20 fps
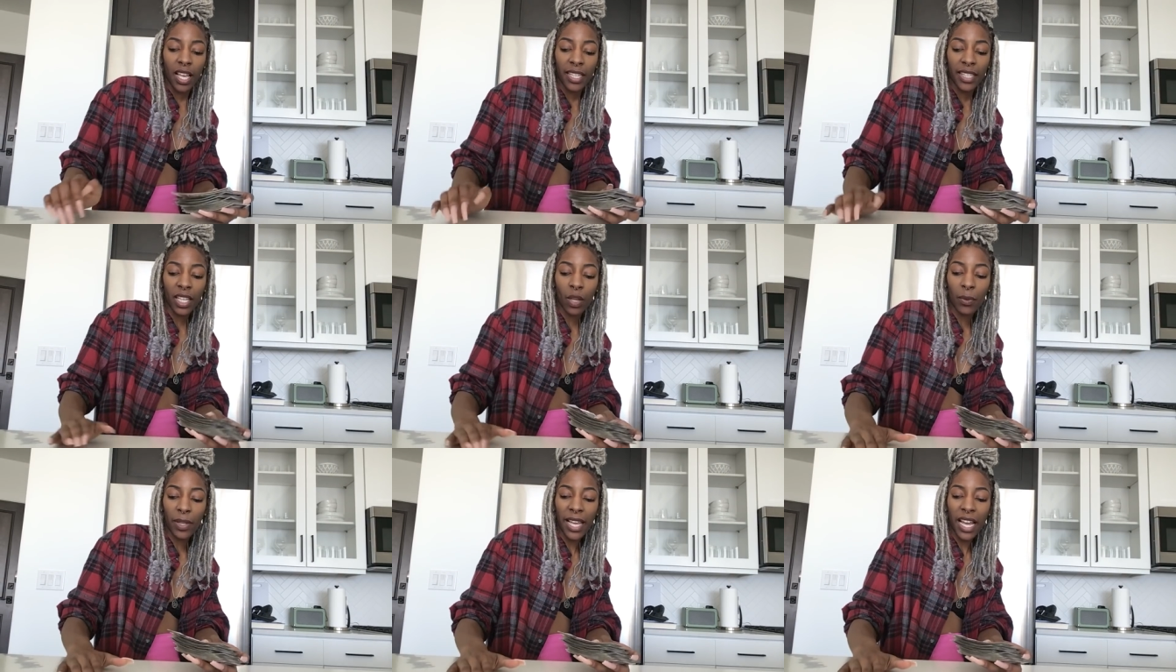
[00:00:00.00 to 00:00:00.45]

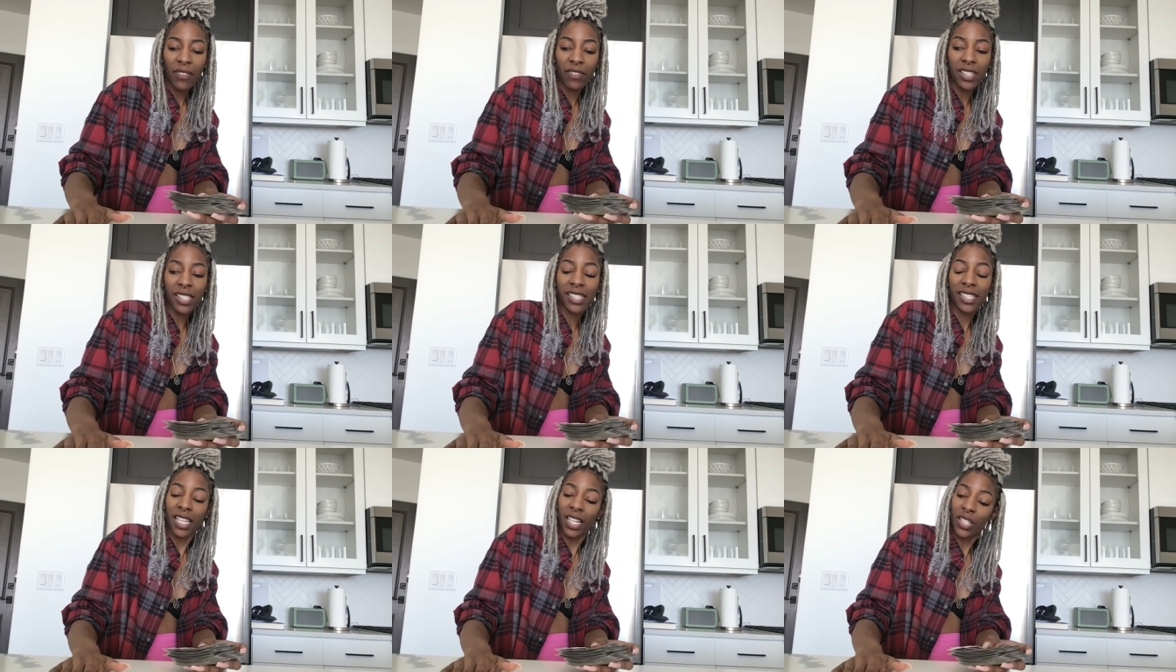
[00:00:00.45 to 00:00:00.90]
Yeah, we have the
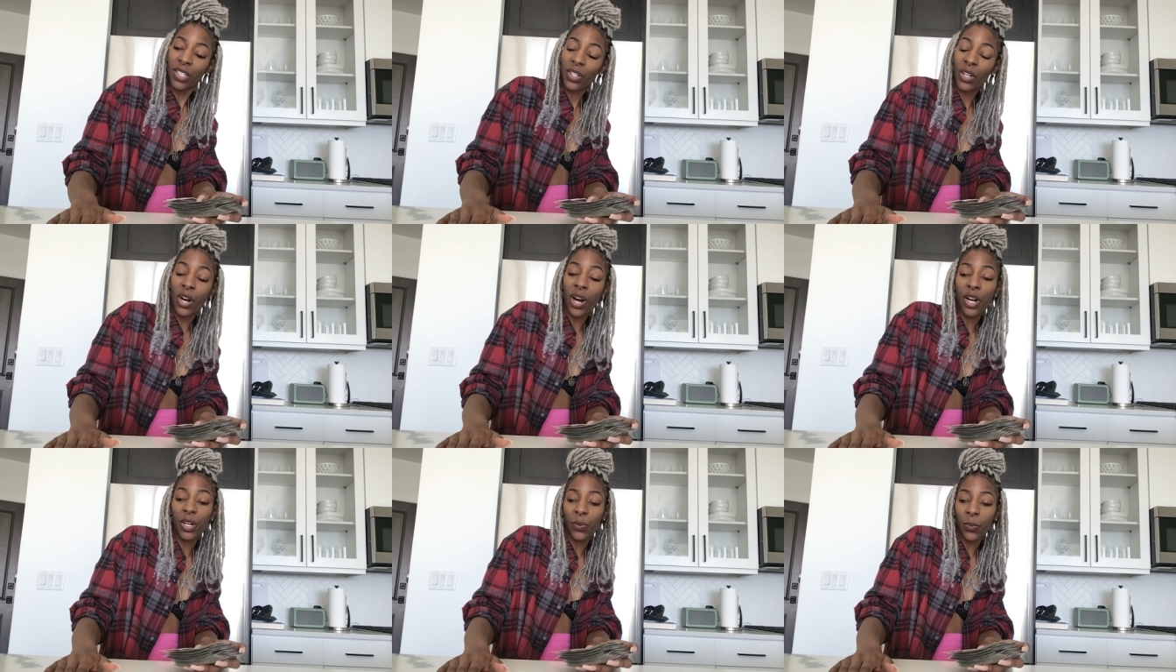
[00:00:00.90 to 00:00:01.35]
sun
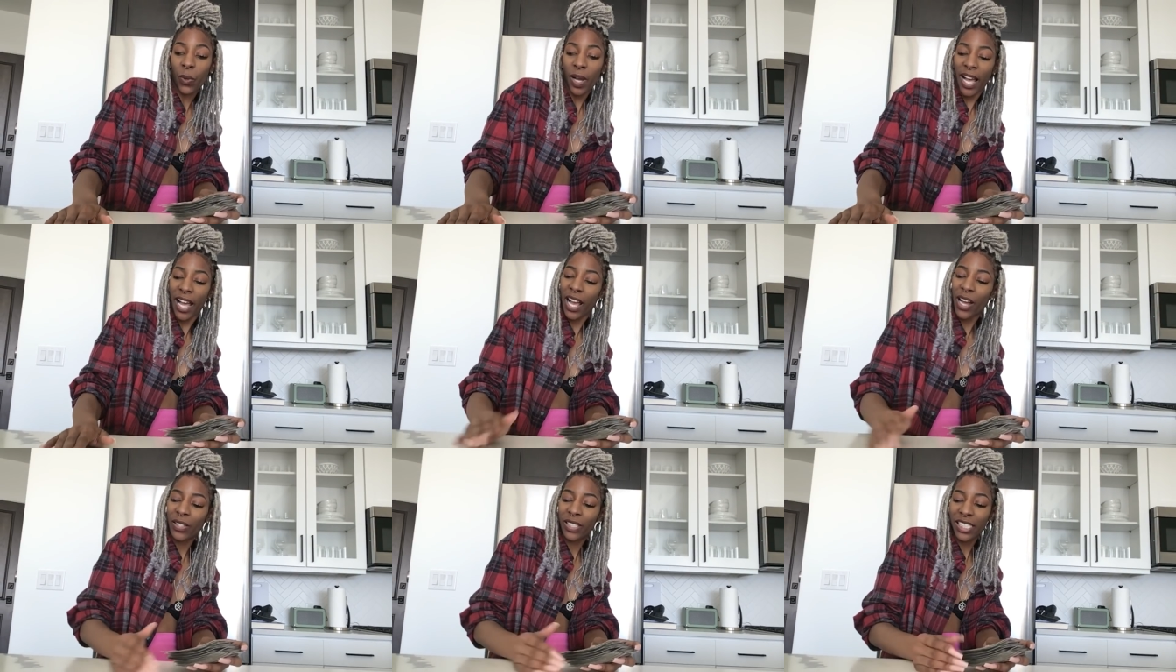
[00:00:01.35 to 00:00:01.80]
card.
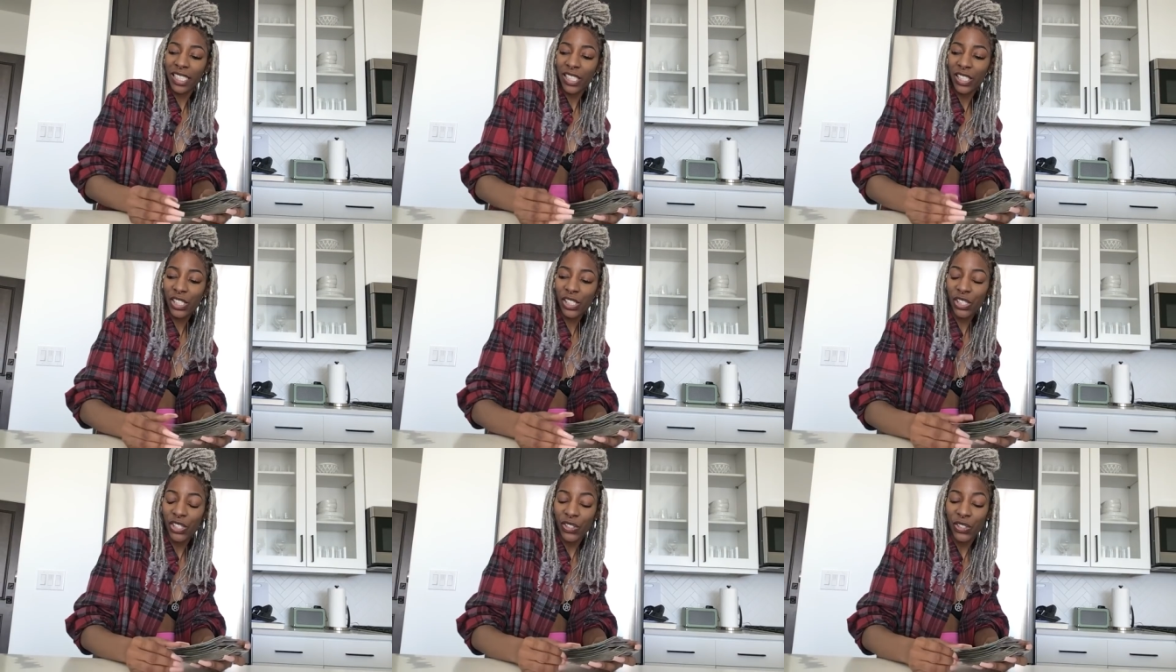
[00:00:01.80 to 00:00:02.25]
Wow, look
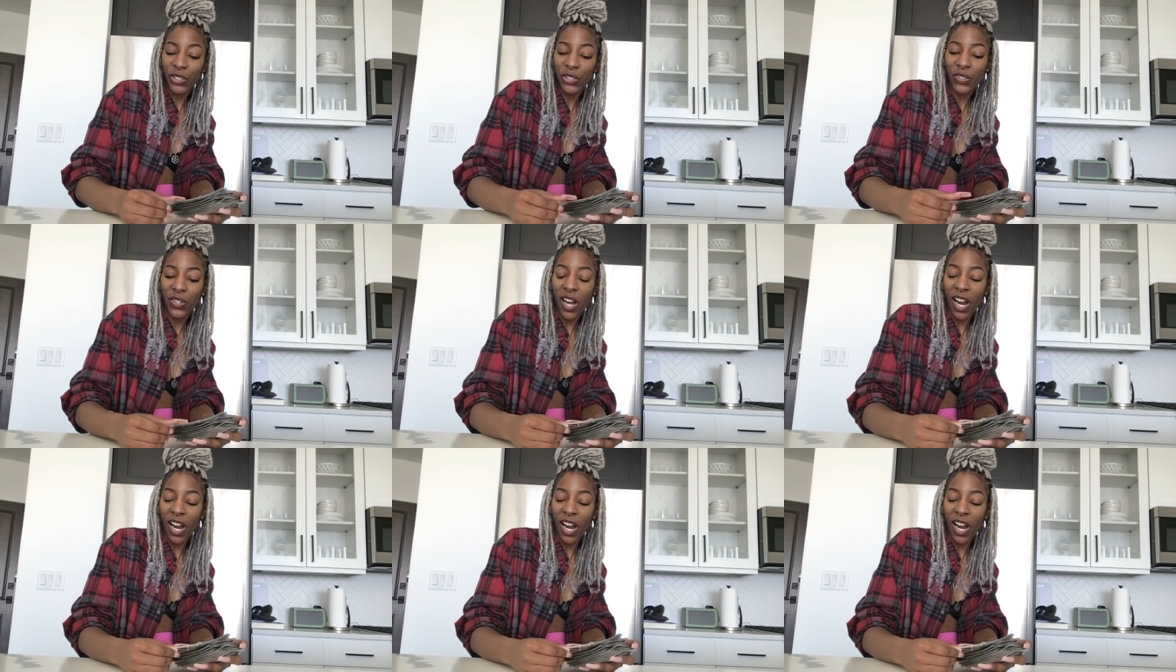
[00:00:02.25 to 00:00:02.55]
at you.